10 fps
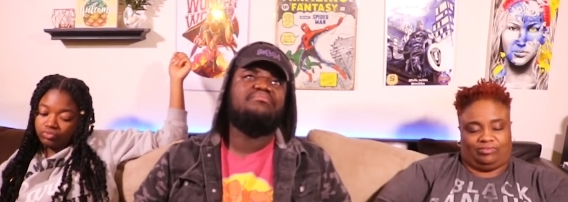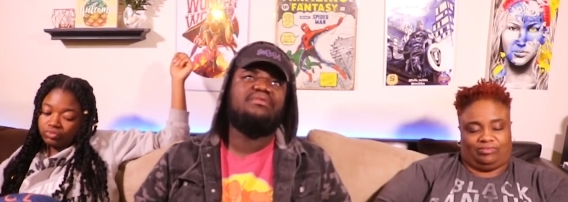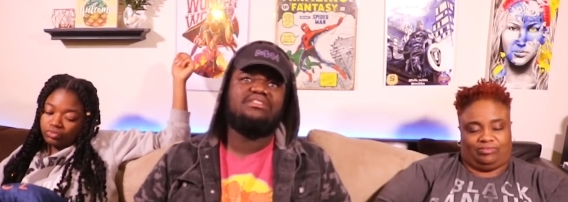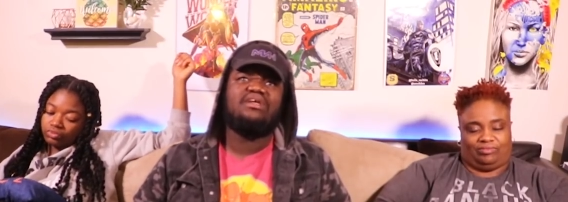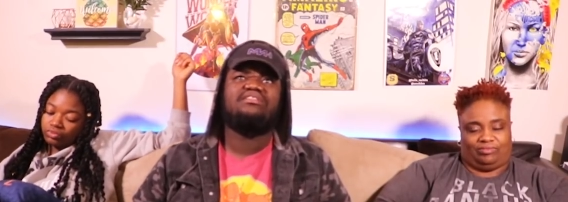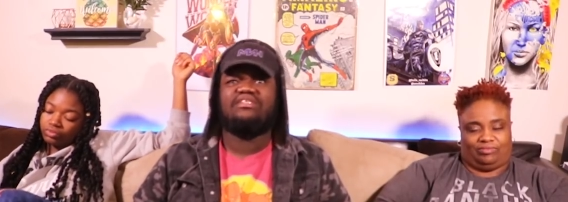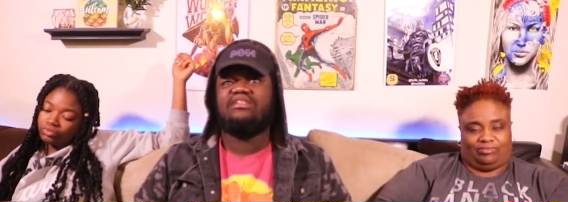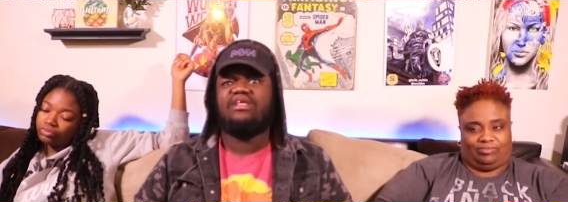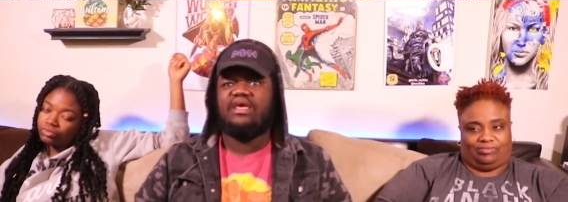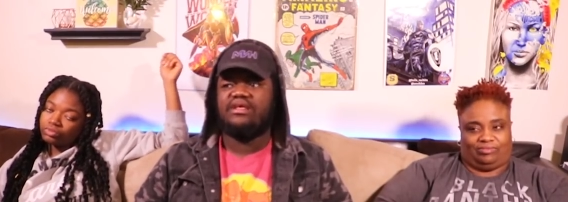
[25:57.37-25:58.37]

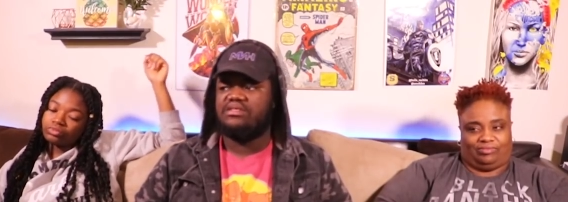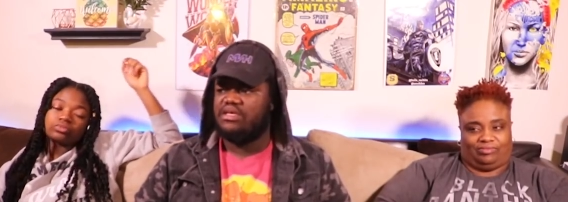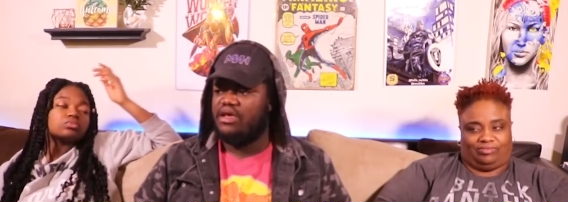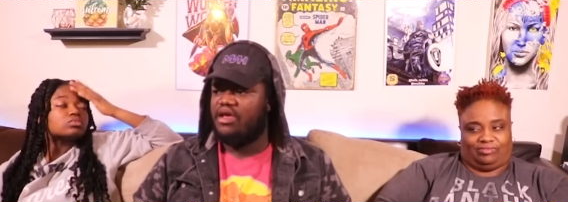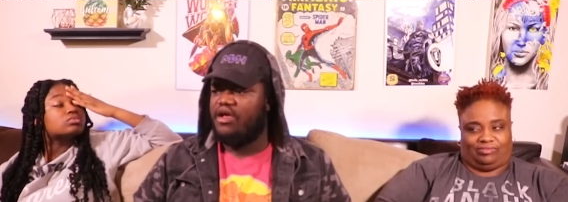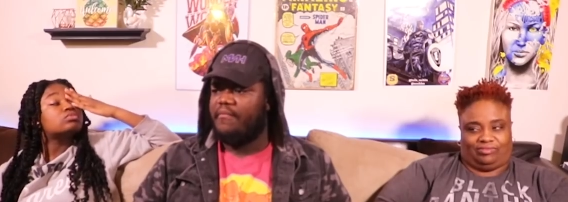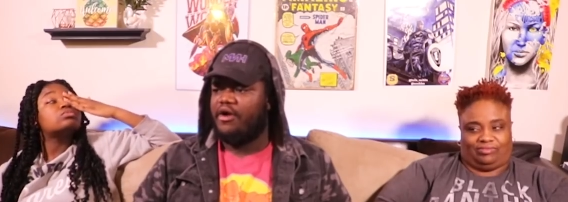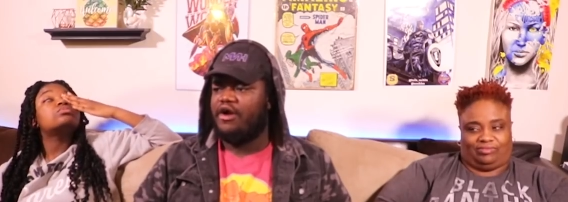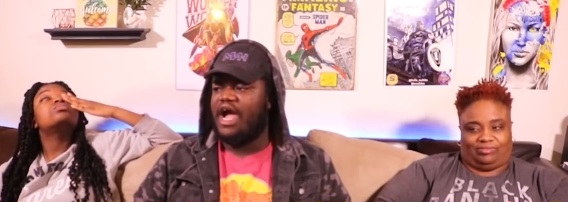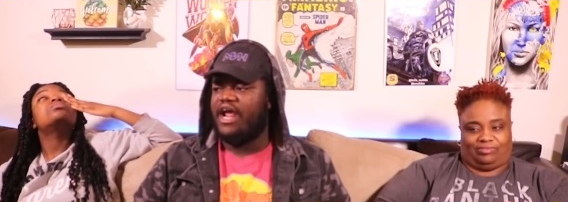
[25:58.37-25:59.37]
Speaker 1: disgusting things.
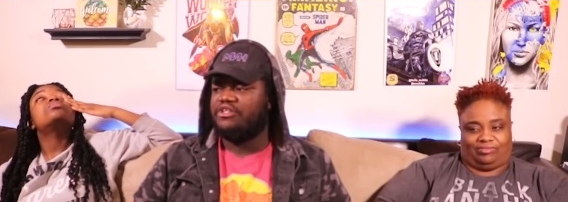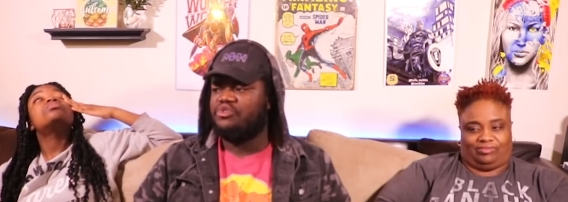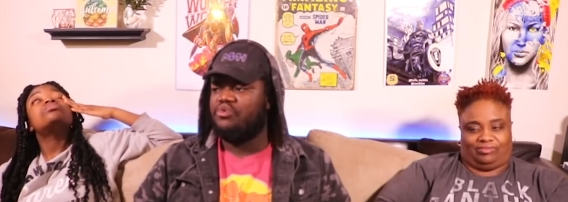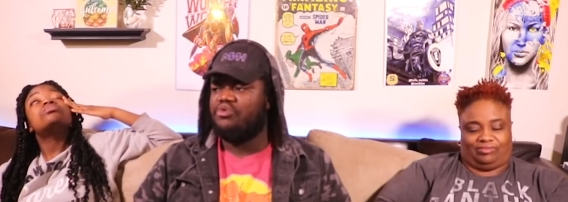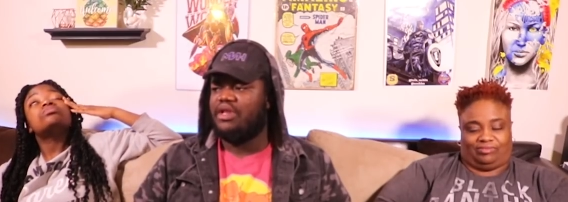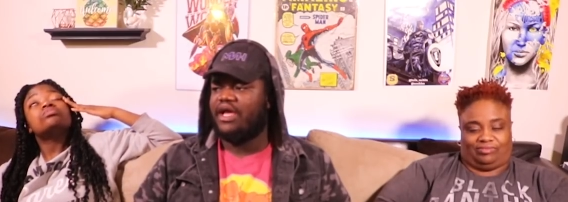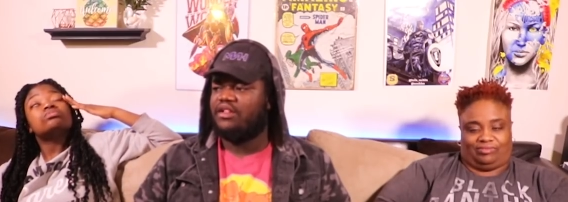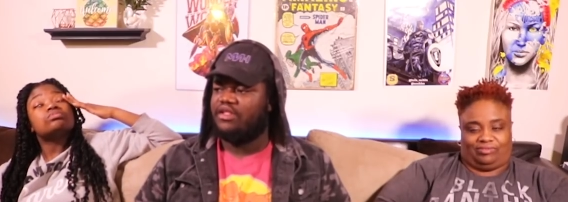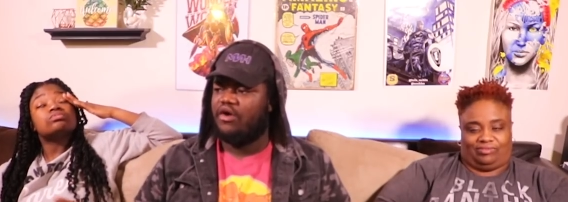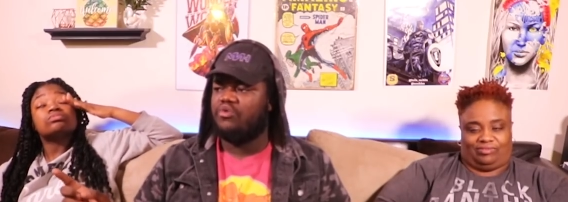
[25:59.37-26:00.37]
But her attitude,
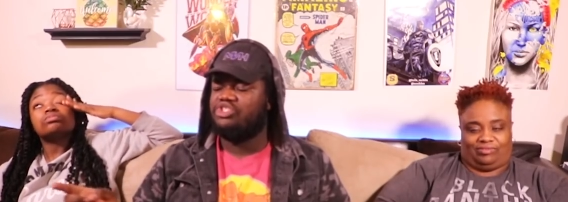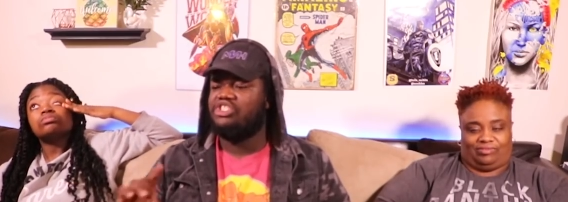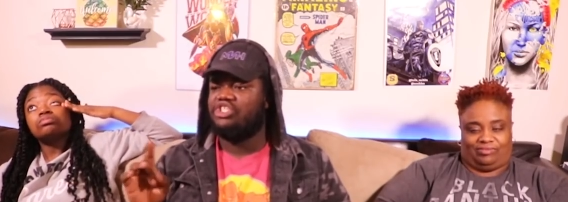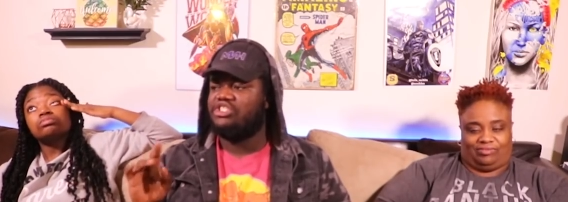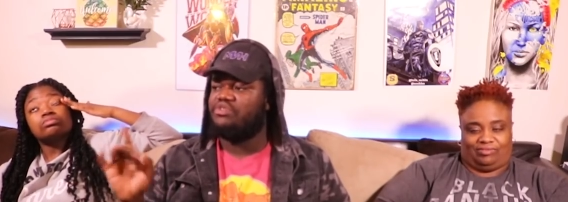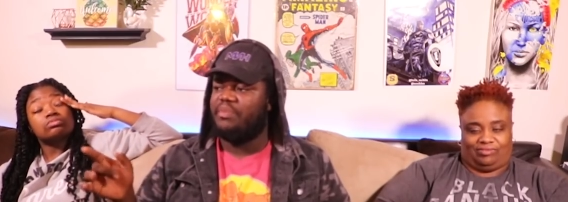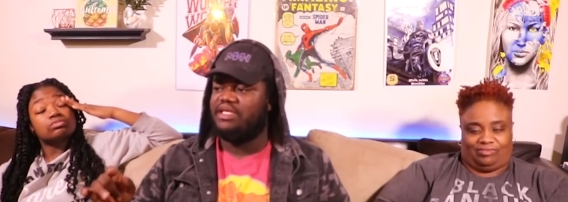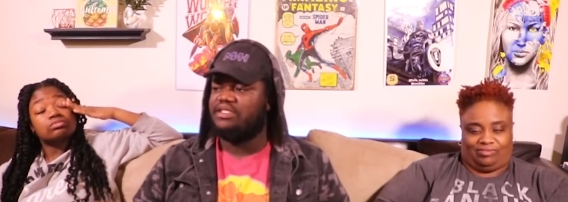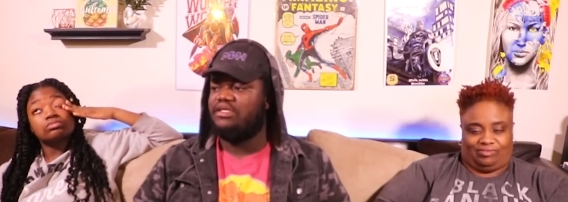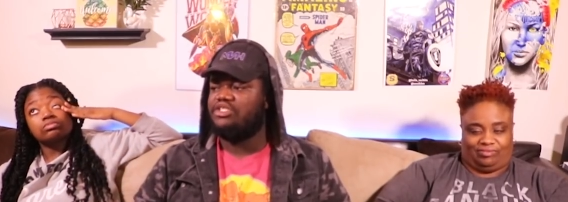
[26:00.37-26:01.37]
like to how she just
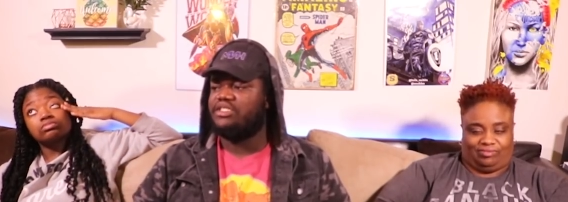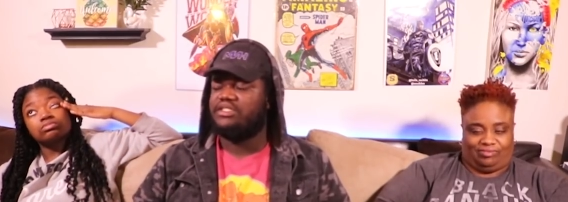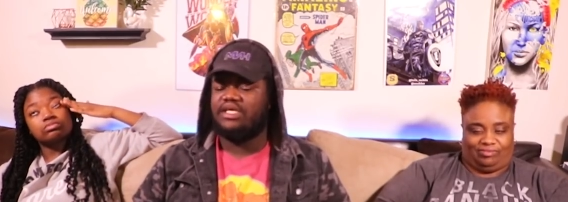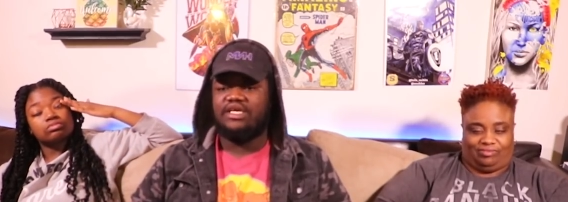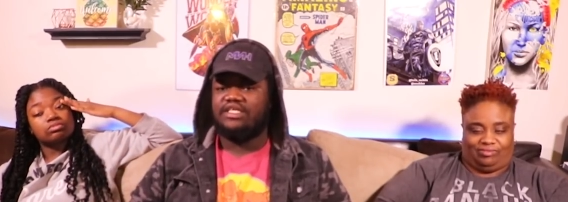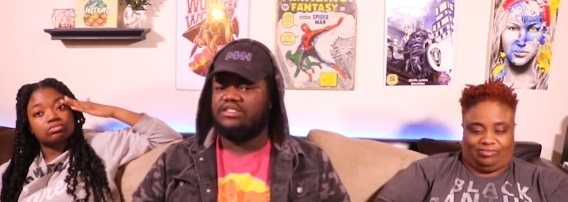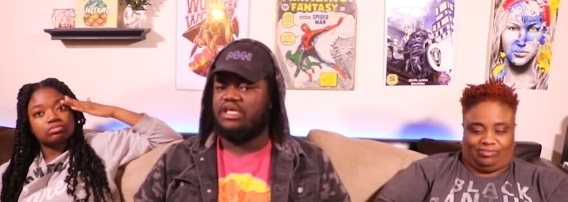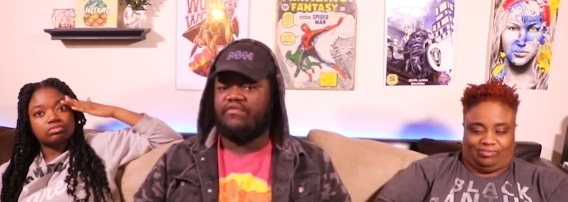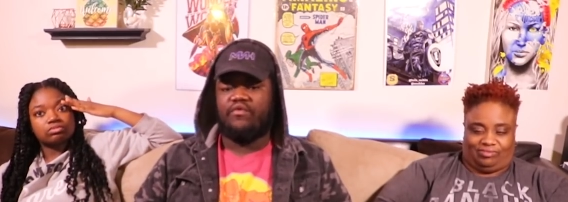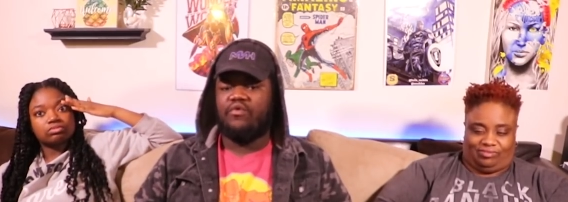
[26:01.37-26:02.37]
basically just
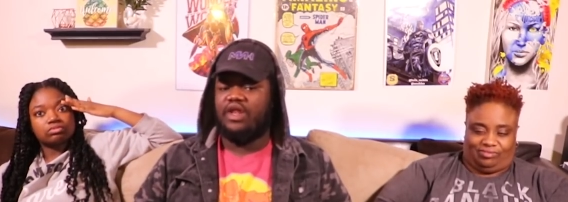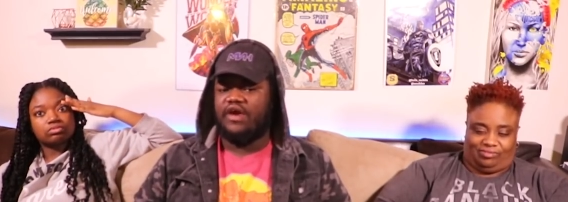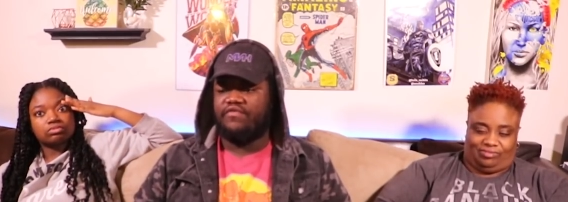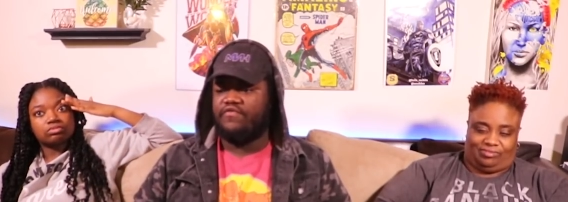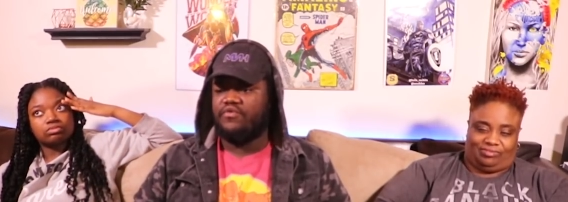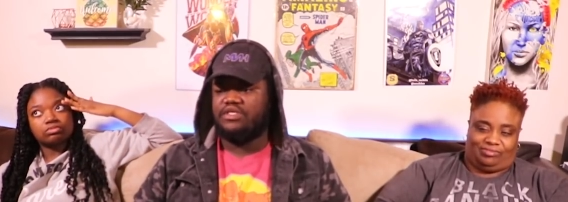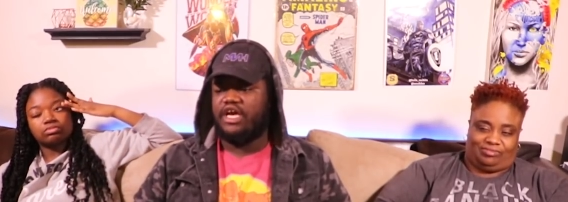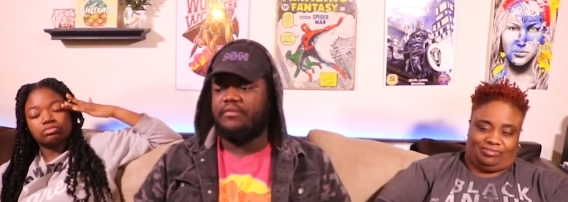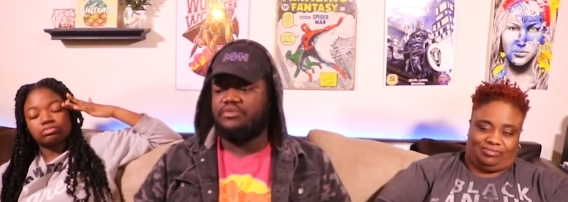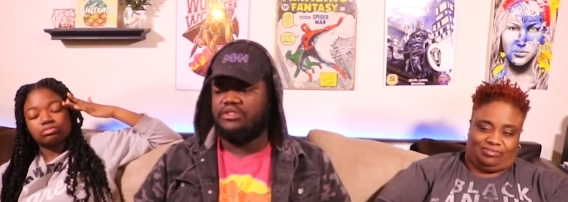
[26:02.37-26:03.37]
saved her own life a few
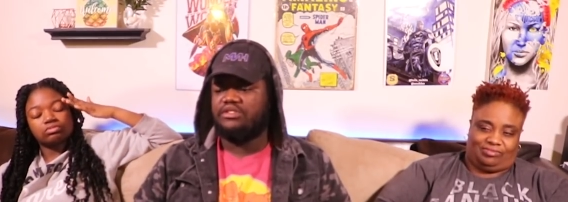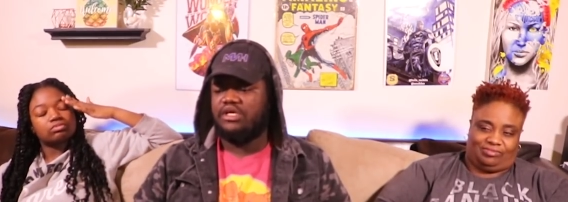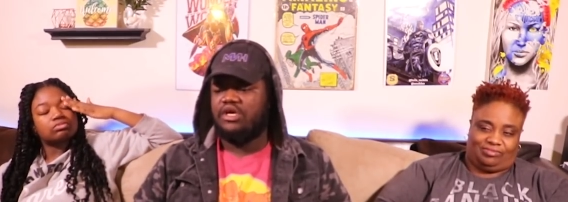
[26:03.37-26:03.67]
times, was